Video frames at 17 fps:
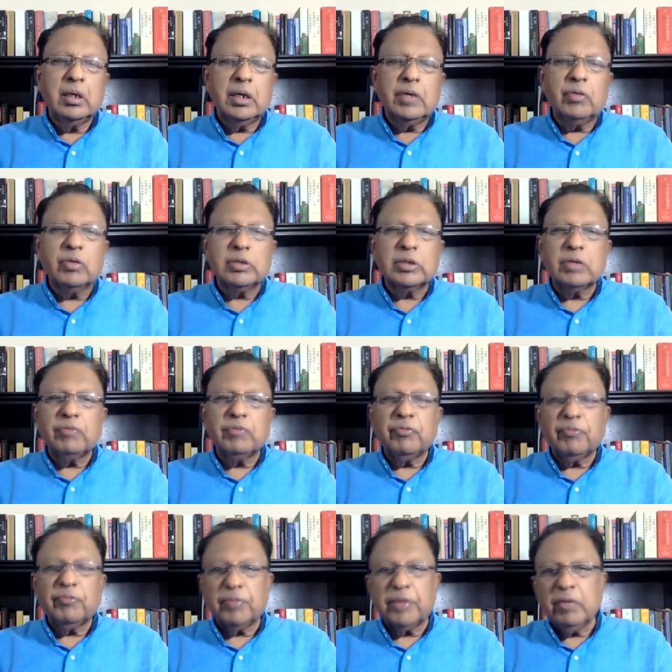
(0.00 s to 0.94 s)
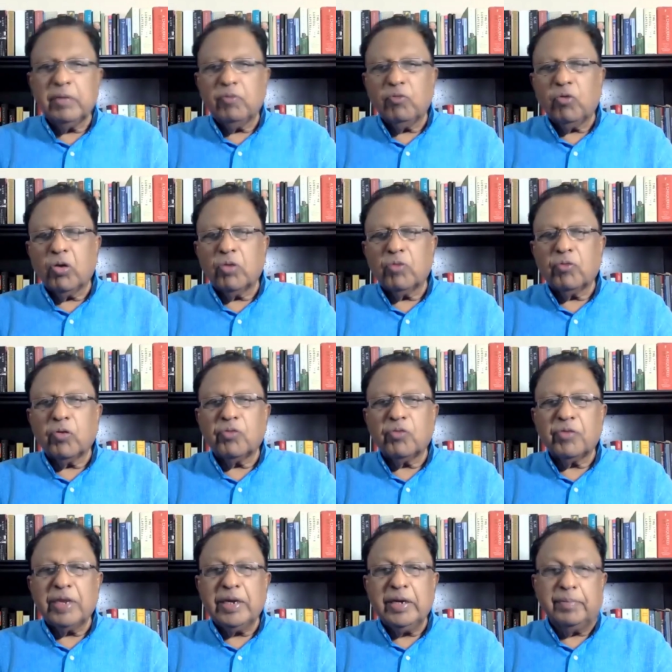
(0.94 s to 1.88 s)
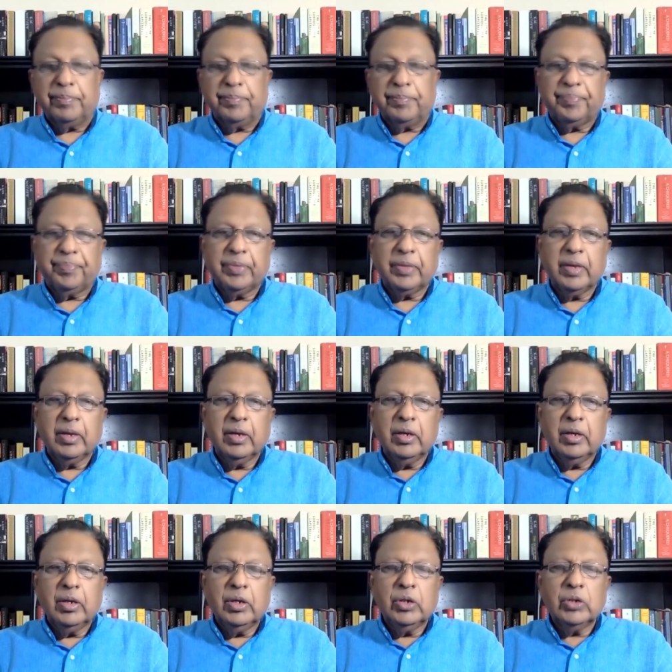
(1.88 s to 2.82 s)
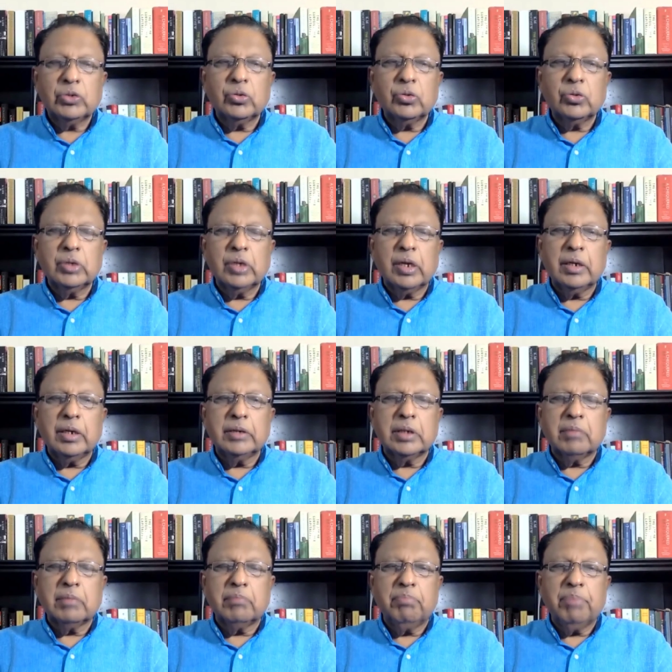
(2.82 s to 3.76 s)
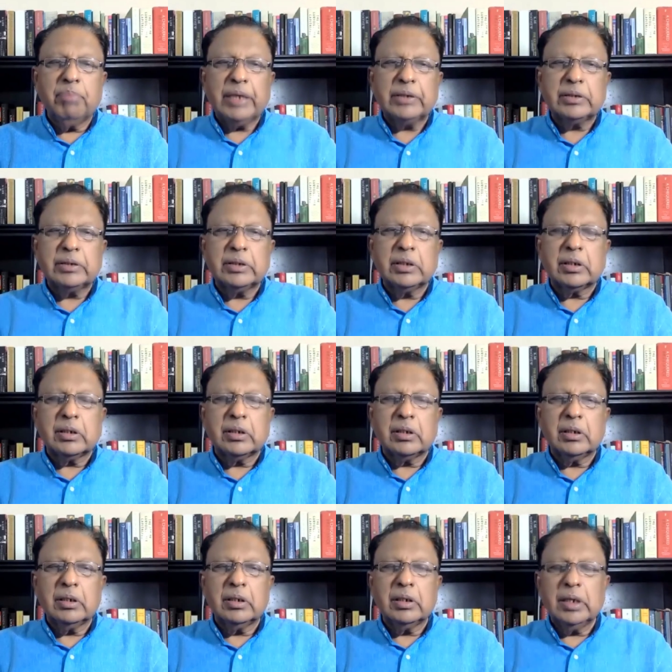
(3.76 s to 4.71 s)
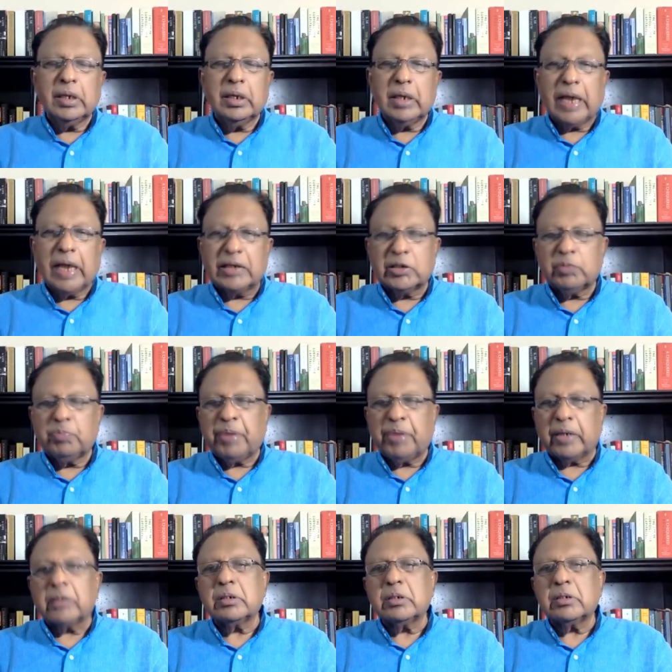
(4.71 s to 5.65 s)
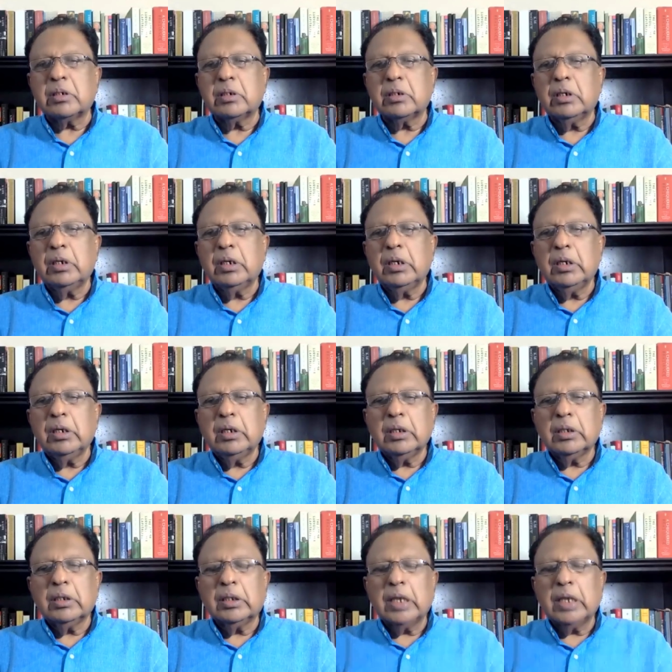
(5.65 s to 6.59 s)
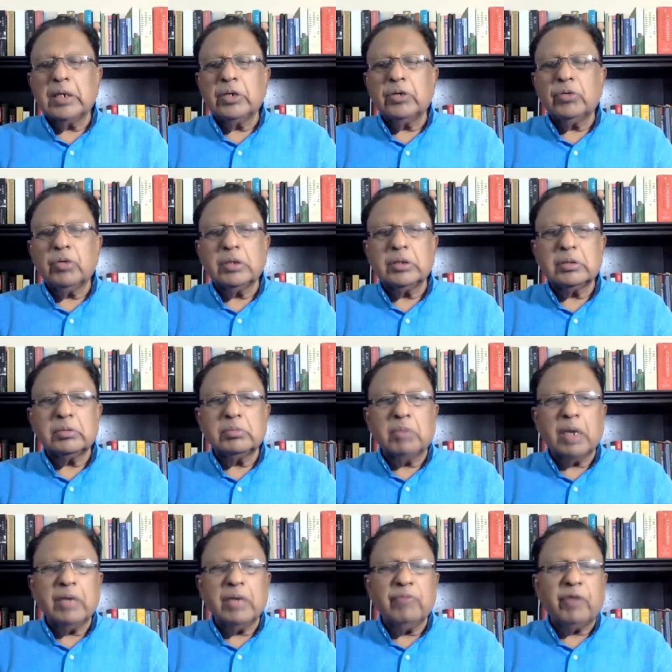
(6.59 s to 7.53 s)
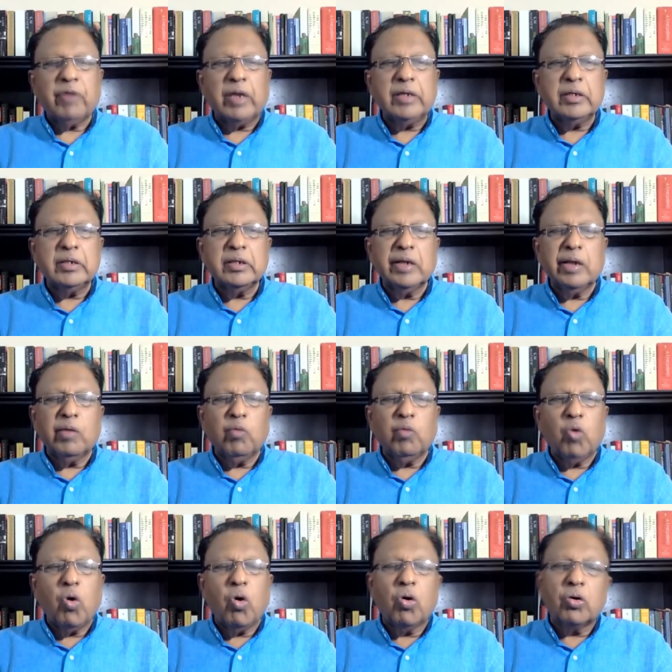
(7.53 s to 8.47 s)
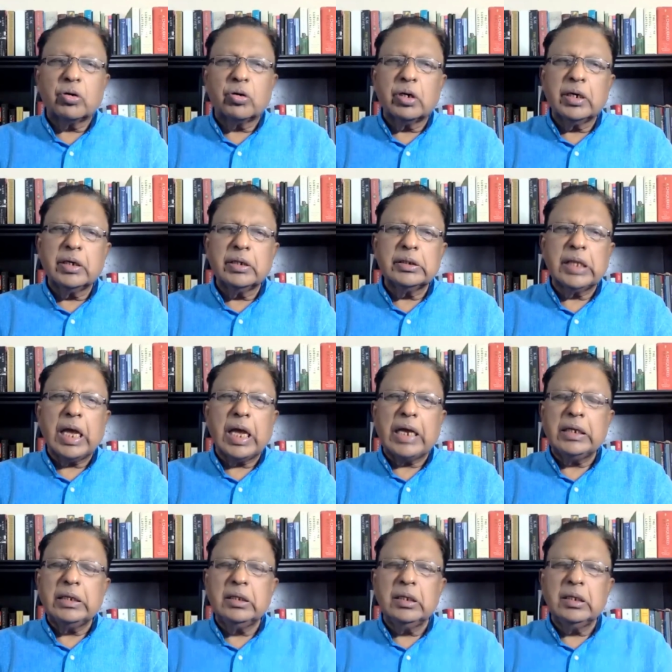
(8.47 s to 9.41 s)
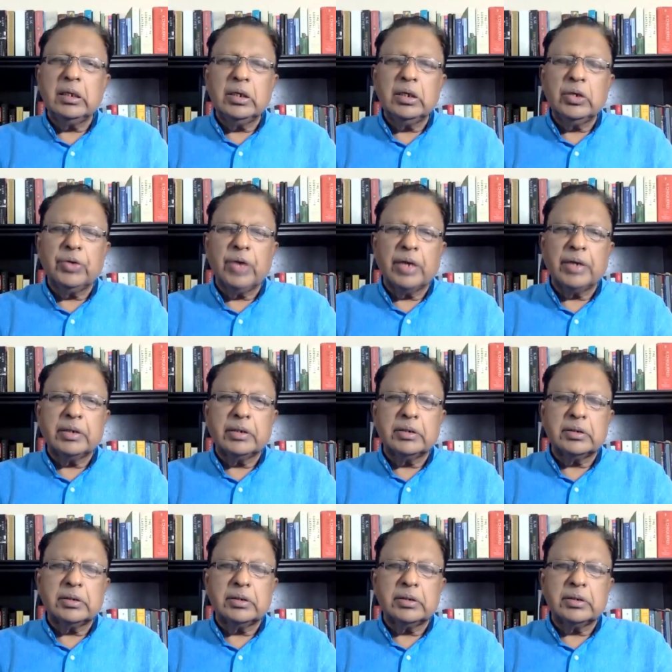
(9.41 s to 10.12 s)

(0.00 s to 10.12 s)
It was a free war for freedom. So there is a basic aspect that it was by fighting a war that the United